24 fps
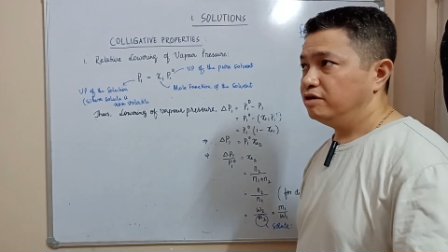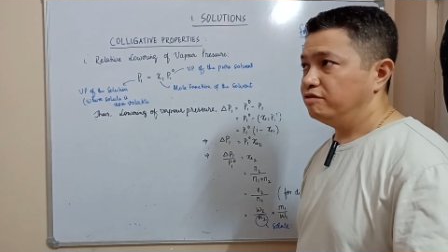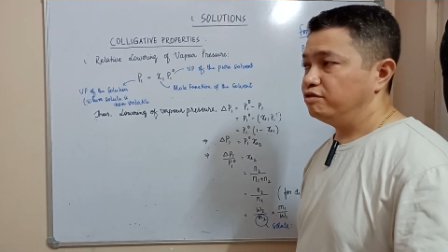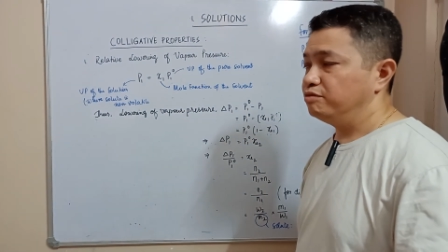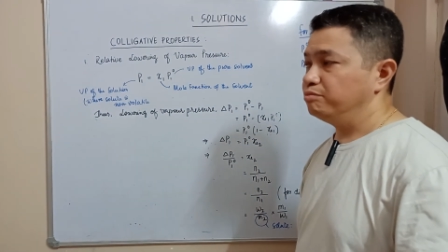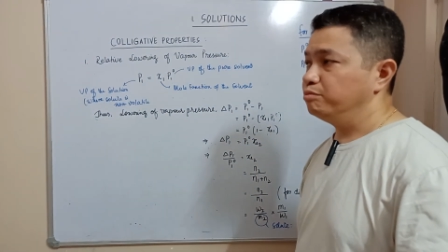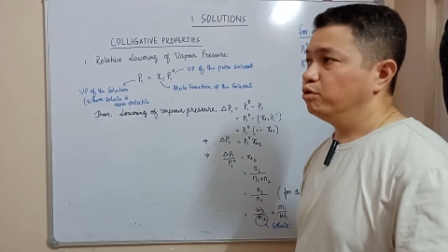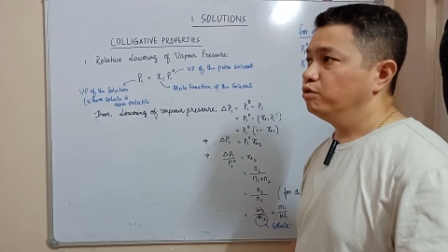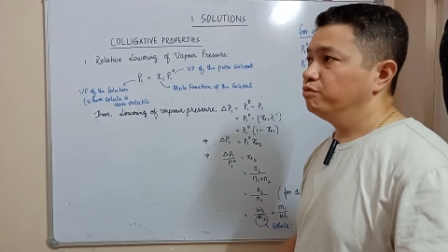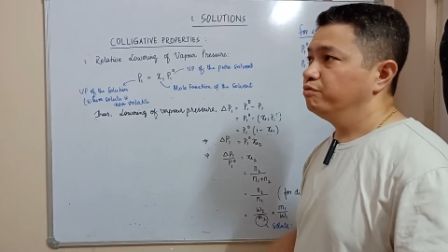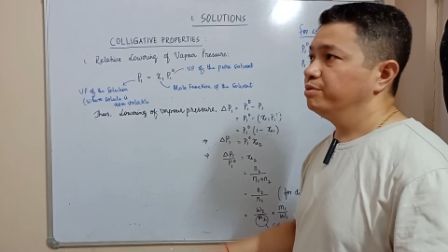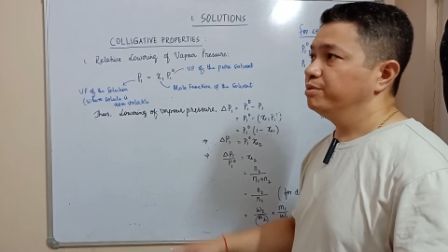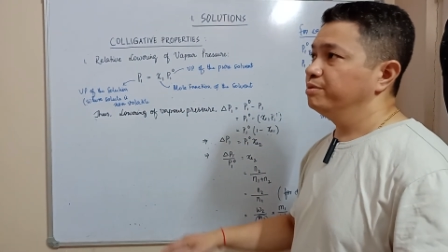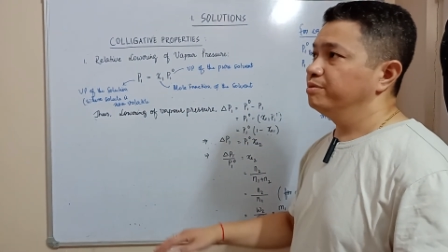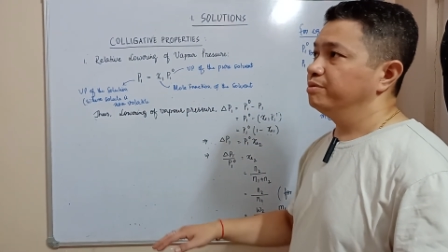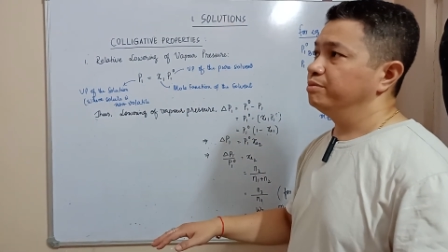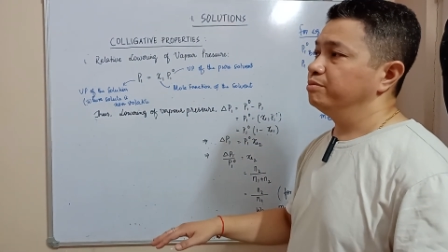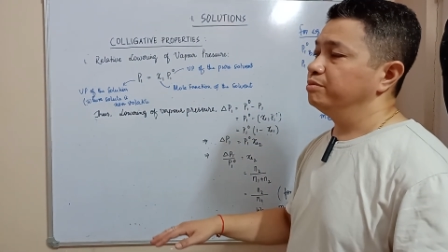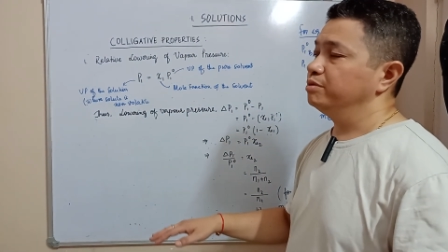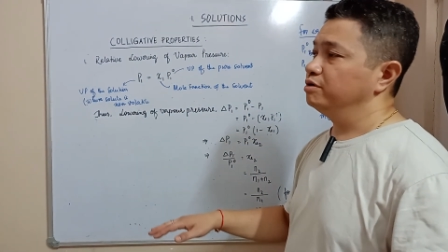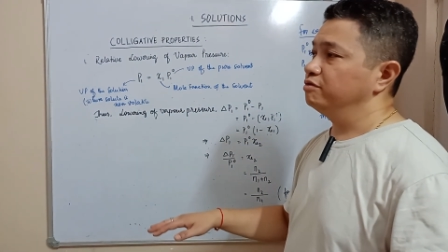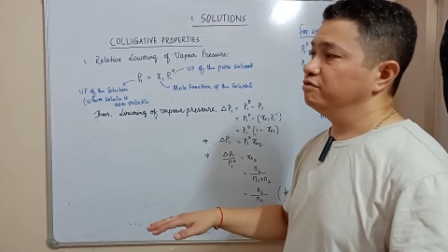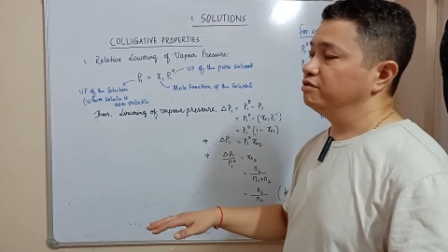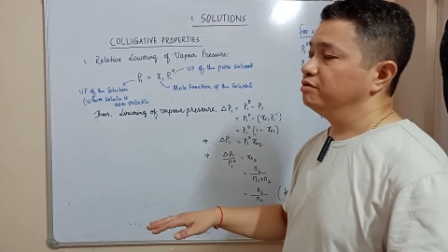If
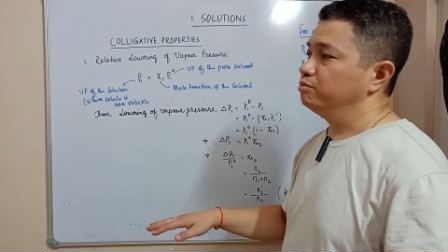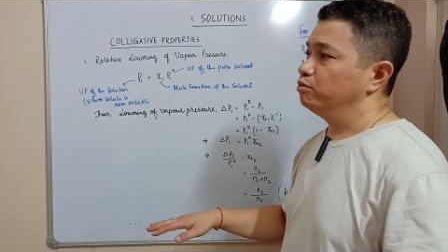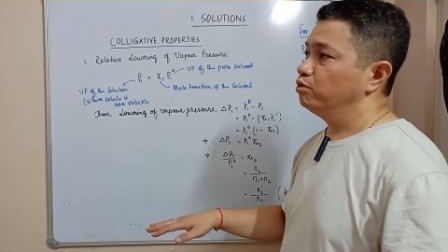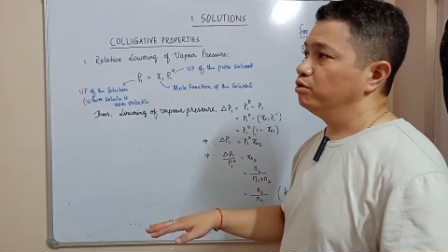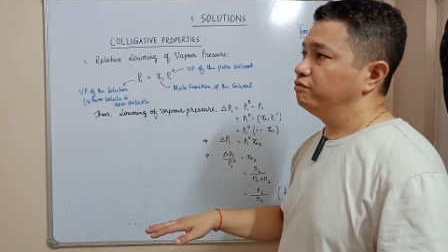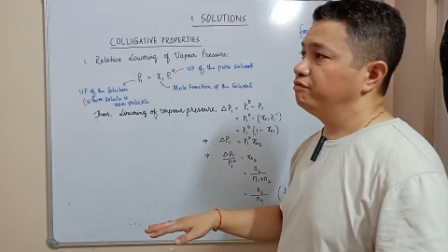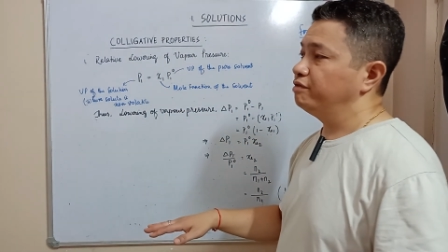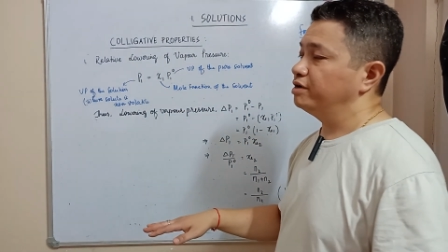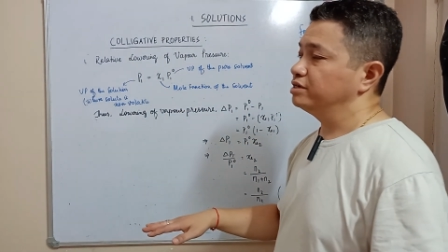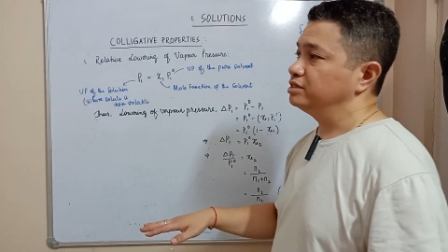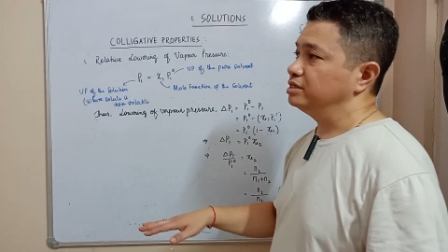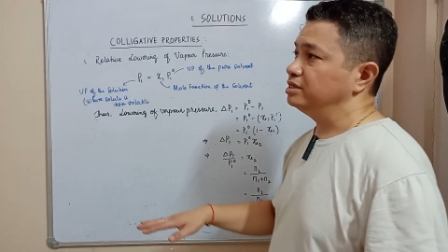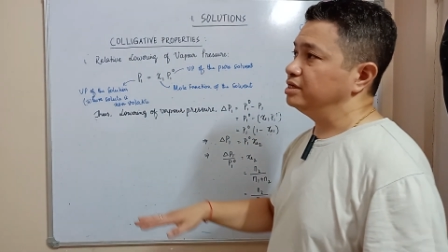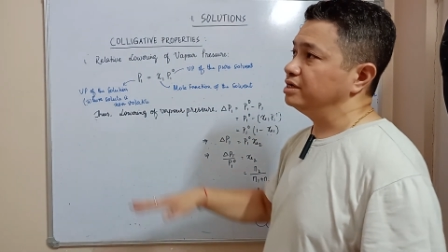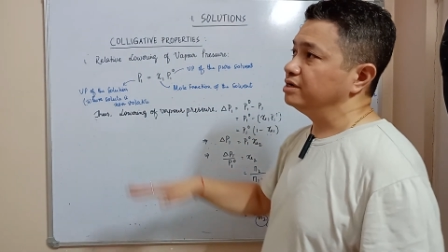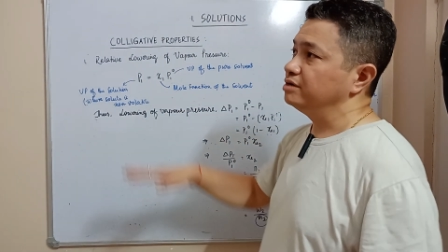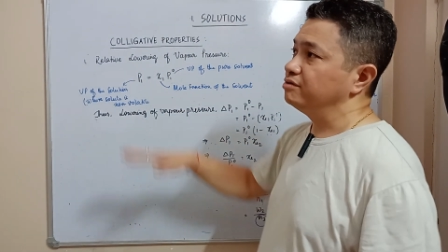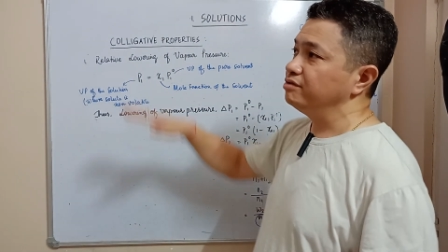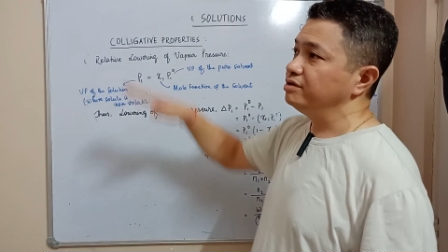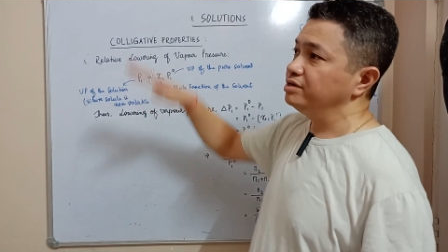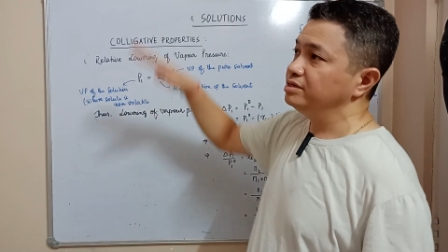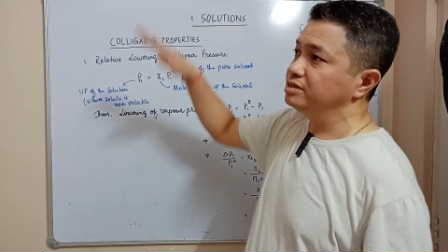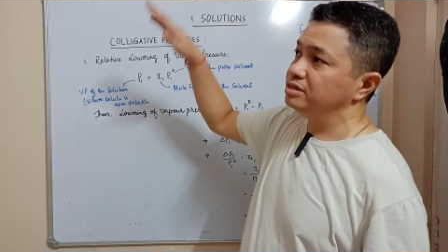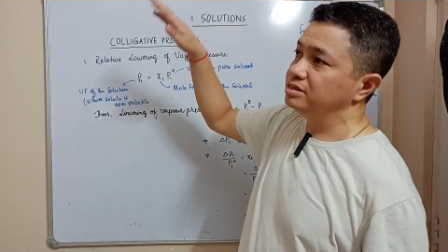the mole fraction
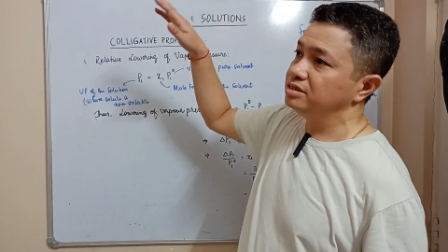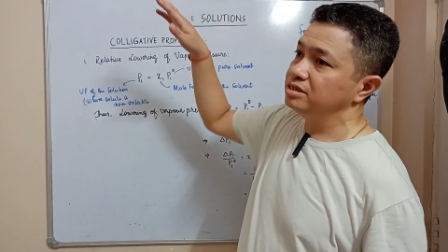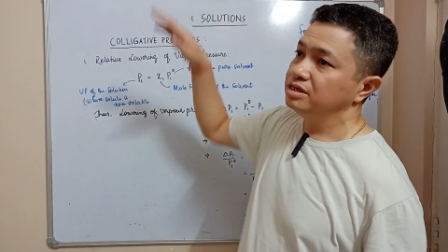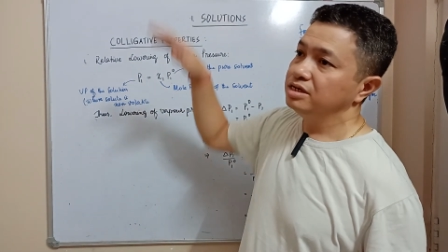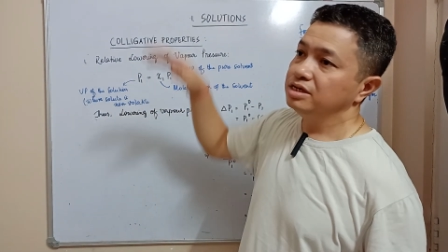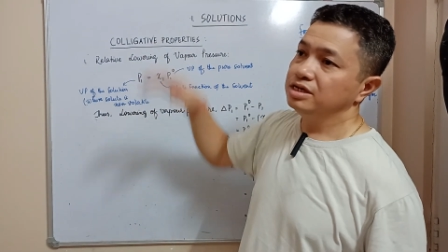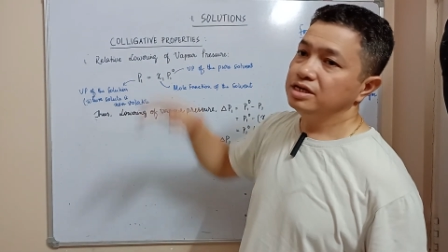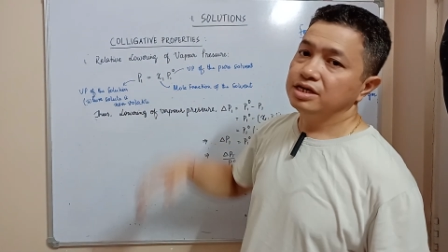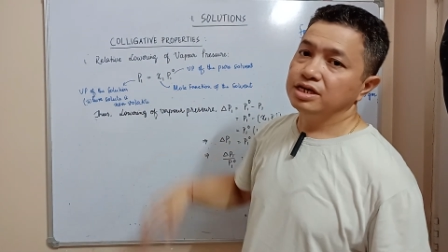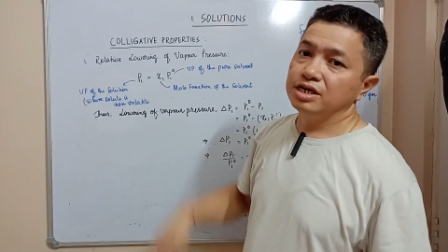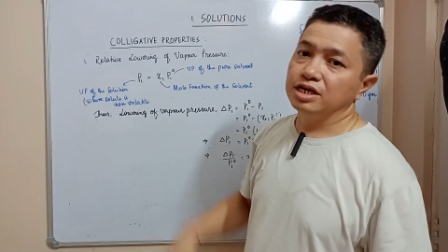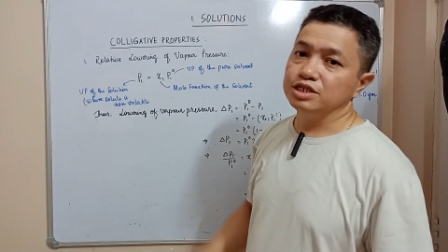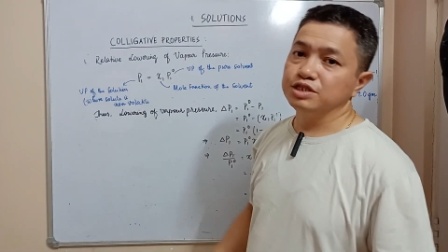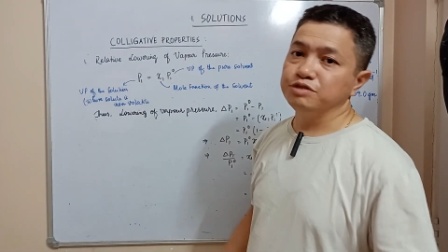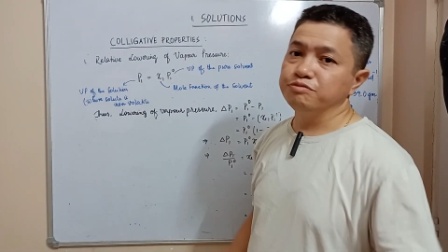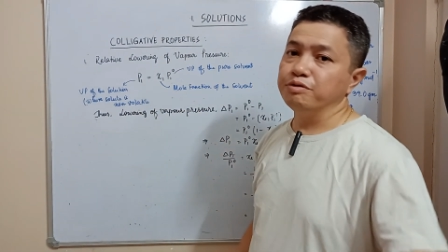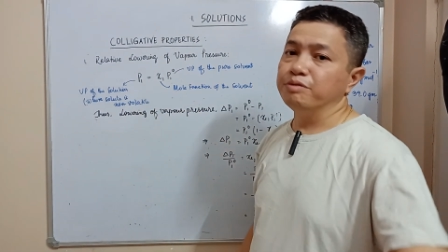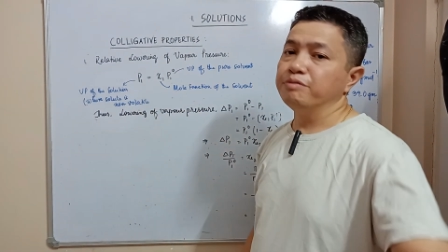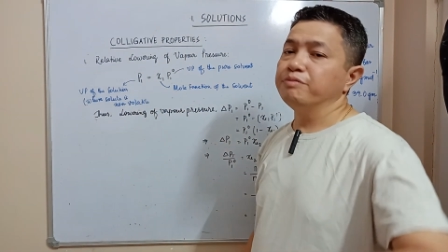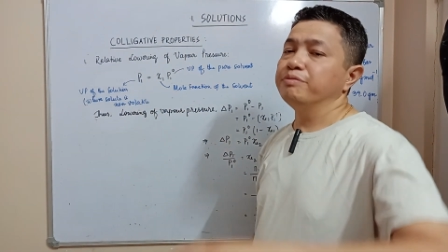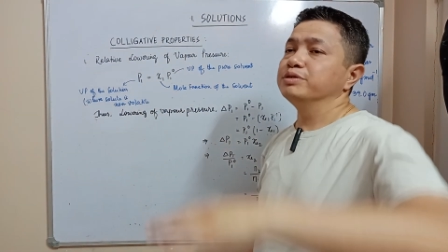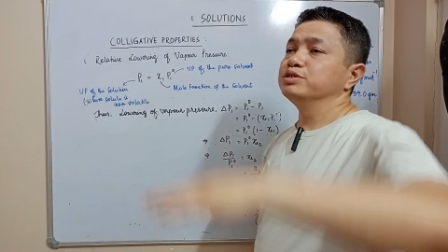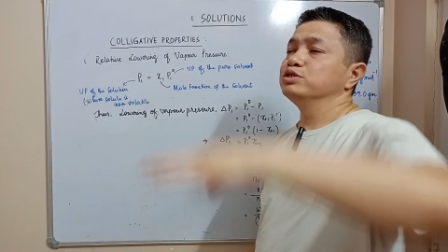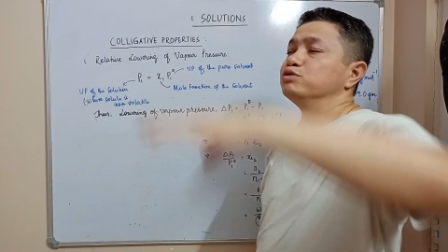increases, its
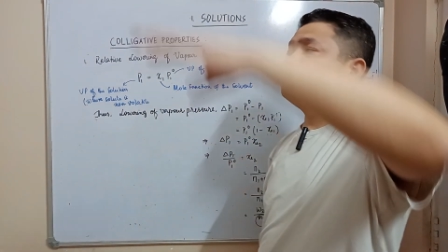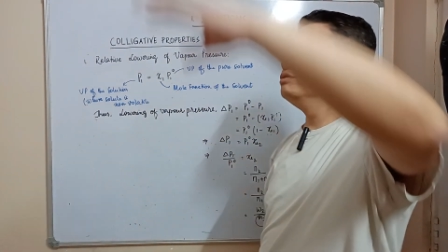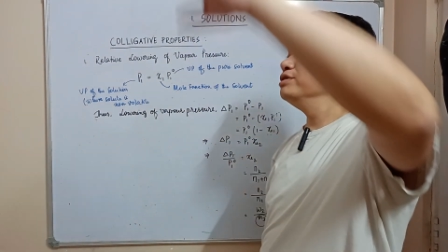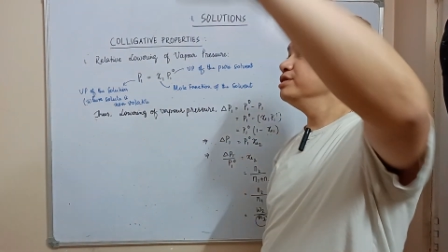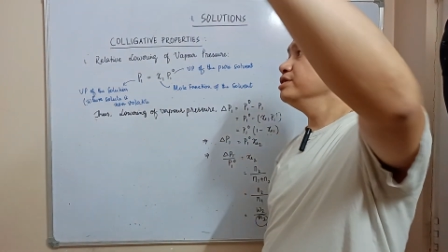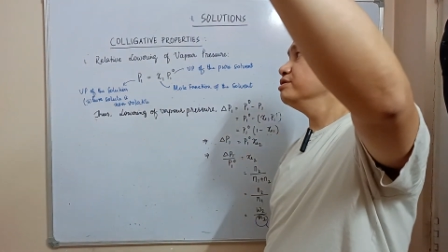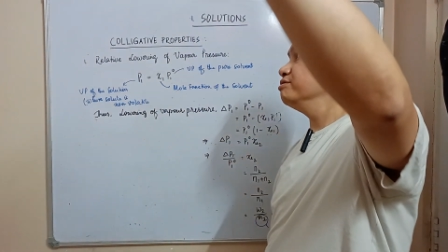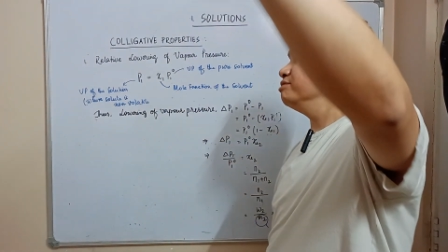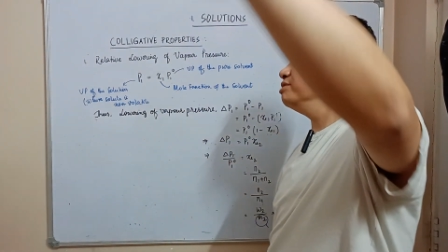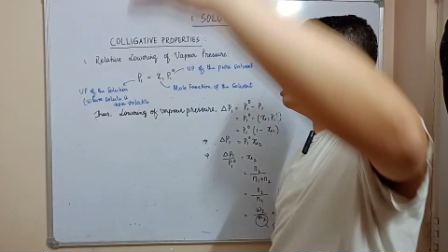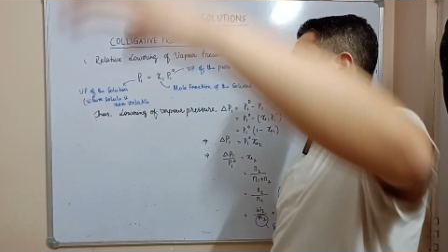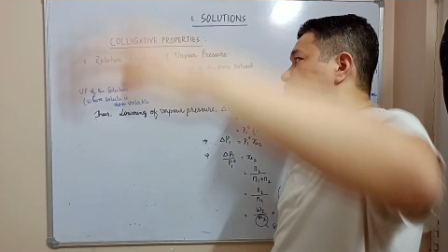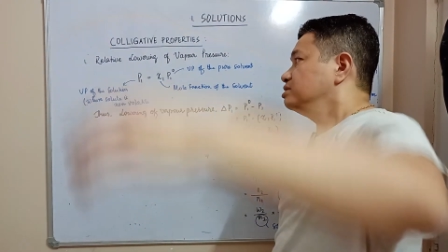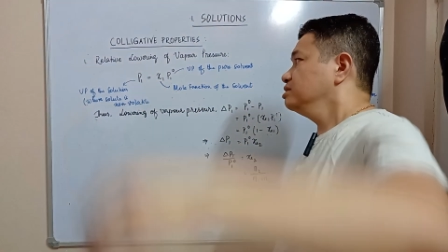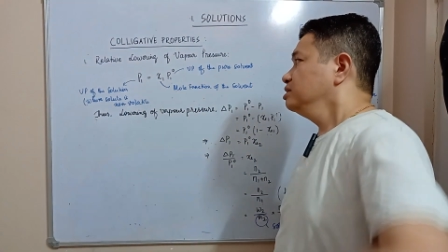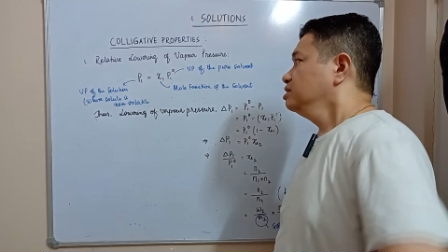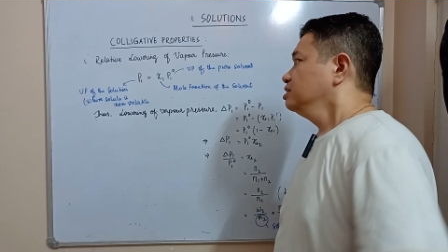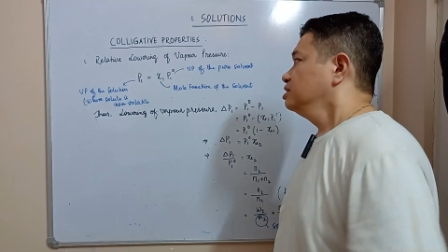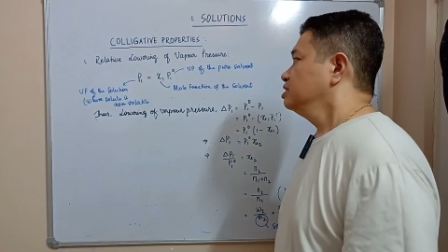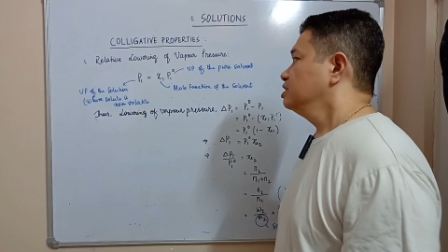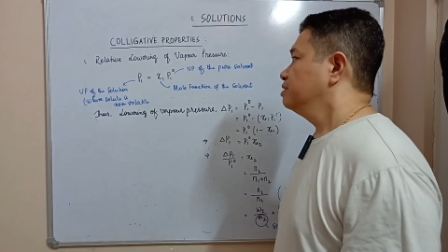vapor pressure will increase.